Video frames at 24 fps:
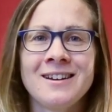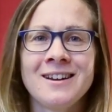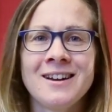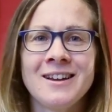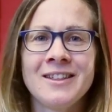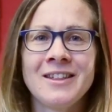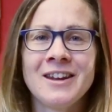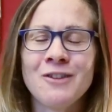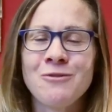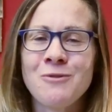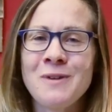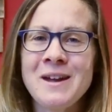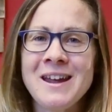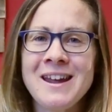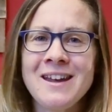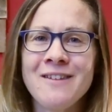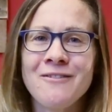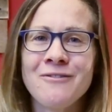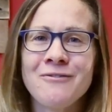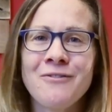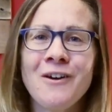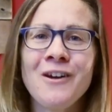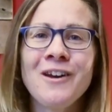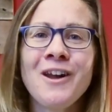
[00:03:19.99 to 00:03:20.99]
That if we
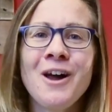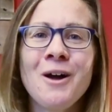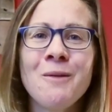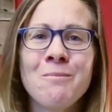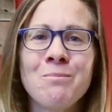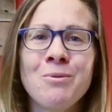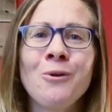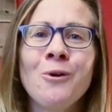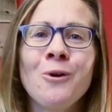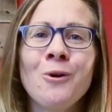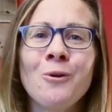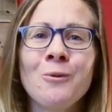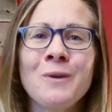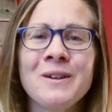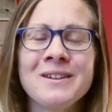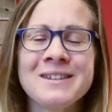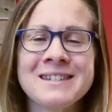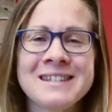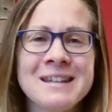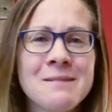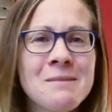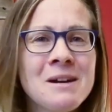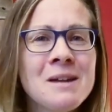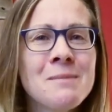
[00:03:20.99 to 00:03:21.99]
follow Paul, we'll
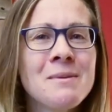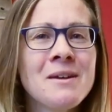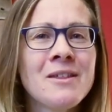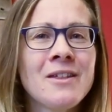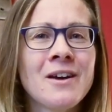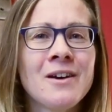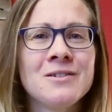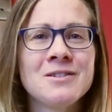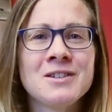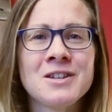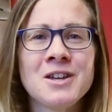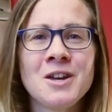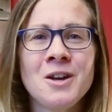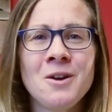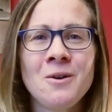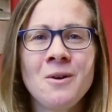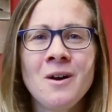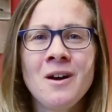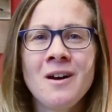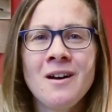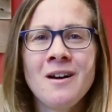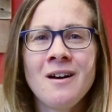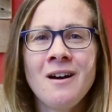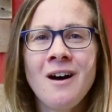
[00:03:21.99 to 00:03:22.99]
similarly be those who
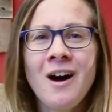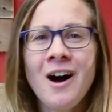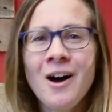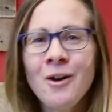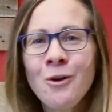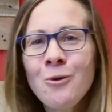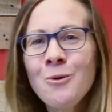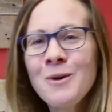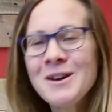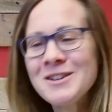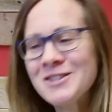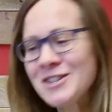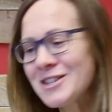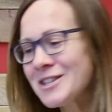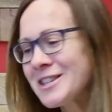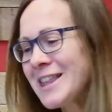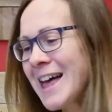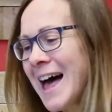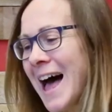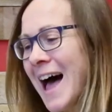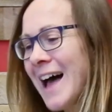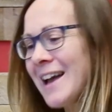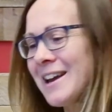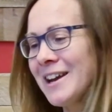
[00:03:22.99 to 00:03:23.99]
aren't always just
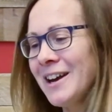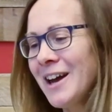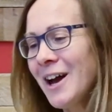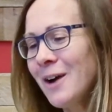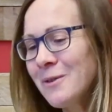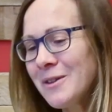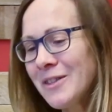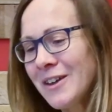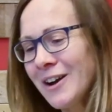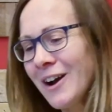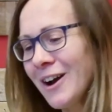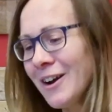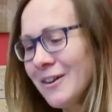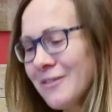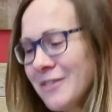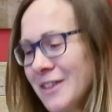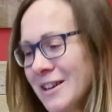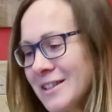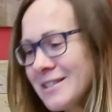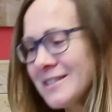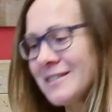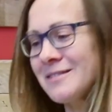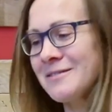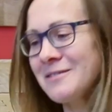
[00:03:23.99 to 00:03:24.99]
there, you know, with the kind of
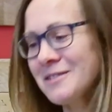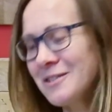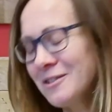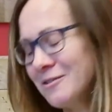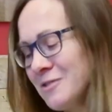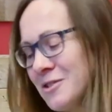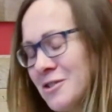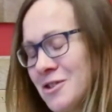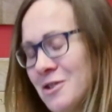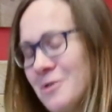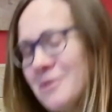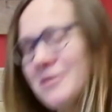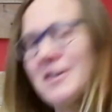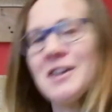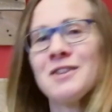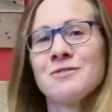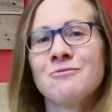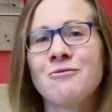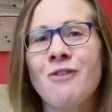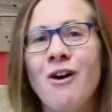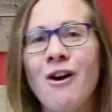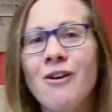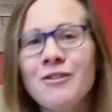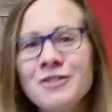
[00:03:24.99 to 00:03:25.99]
this, you're doing this
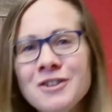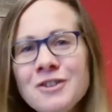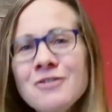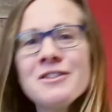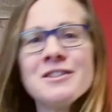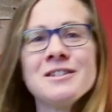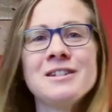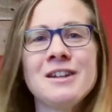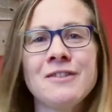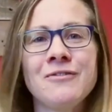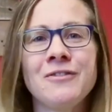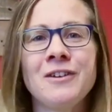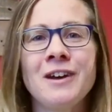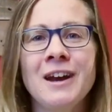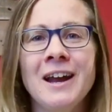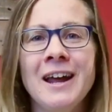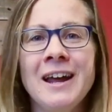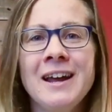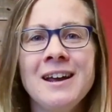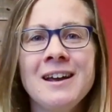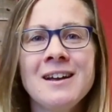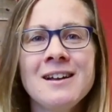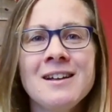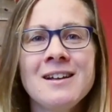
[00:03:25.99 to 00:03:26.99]
wrong, do this
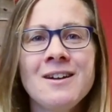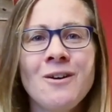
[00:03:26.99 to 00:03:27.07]
differently,